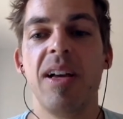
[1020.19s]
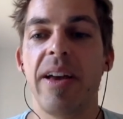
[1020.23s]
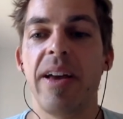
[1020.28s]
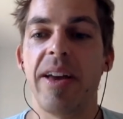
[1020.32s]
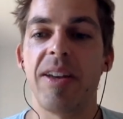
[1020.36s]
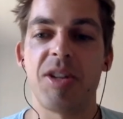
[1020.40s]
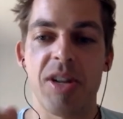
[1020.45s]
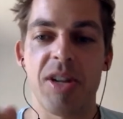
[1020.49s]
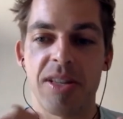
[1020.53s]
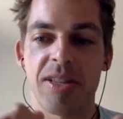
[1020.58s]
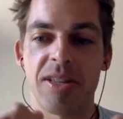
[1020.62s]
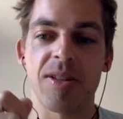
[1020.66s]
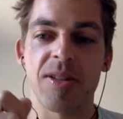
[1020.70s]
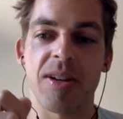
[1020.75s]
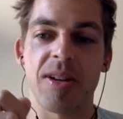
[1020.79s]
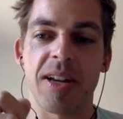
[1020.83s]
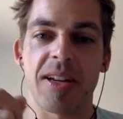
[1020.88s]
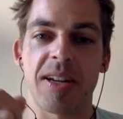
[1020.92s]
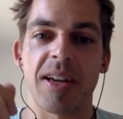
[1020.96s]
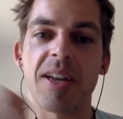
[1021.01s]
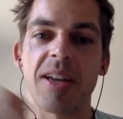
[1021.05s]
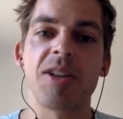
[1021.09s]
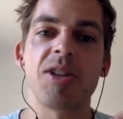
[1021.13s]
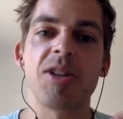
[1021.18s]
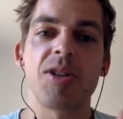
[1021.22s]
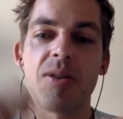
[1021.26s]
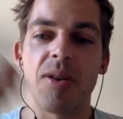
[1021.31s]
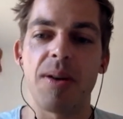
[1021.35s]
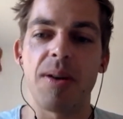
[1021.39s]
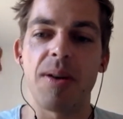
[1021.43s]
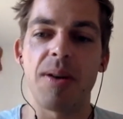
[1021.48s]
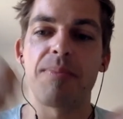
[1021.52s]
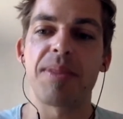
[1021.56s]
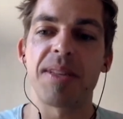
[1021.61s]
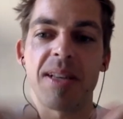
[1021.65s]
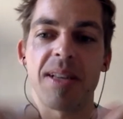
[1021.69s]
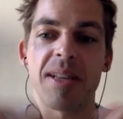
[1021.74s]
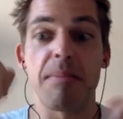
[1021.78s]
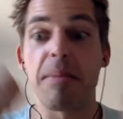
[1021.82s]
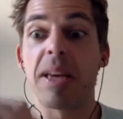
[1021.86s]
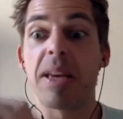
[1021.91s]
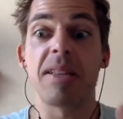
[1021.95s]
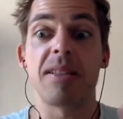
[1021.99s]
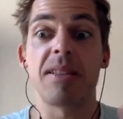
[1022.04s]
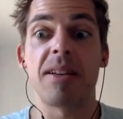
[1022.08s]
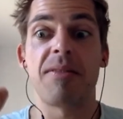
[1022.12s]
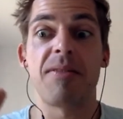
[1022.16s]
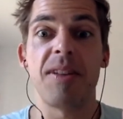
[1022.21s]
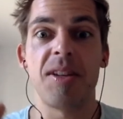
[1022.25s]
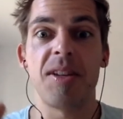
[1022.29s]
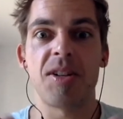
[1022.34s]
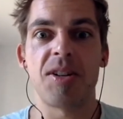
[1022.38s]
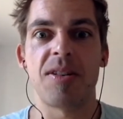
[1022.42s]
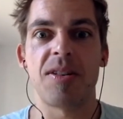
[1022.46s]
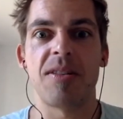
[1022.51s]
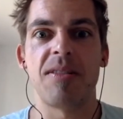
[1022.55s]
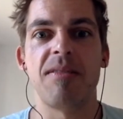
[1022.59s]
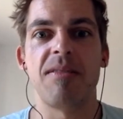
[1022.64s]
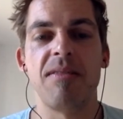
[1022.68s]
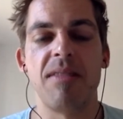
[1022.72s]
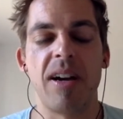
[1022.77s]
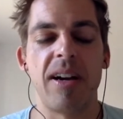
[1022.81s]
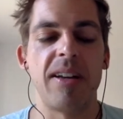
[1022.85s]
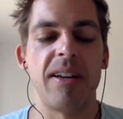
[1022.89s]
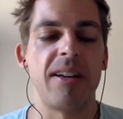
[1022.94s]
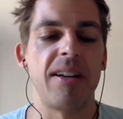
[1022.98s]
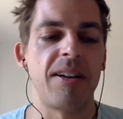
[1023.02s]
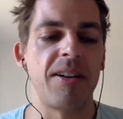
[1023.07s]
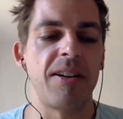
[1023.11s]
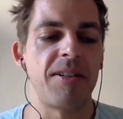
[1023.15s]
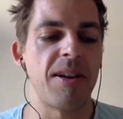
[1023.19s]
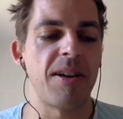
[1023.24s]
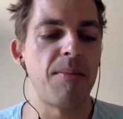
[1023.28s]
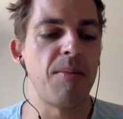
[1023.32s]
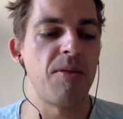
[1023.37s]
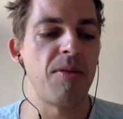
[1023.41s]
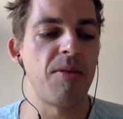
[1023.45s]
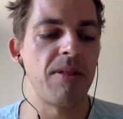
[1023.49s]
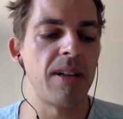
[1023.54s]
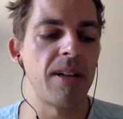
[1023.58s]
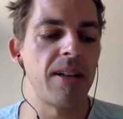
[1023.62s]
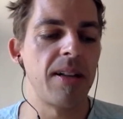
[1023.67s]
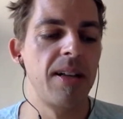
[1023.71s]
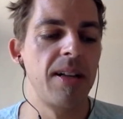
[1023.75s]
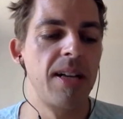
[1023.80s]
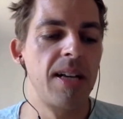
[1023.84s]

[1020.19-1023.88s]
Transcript: and just so that they can show up this amazing feature, right, in their demo reel.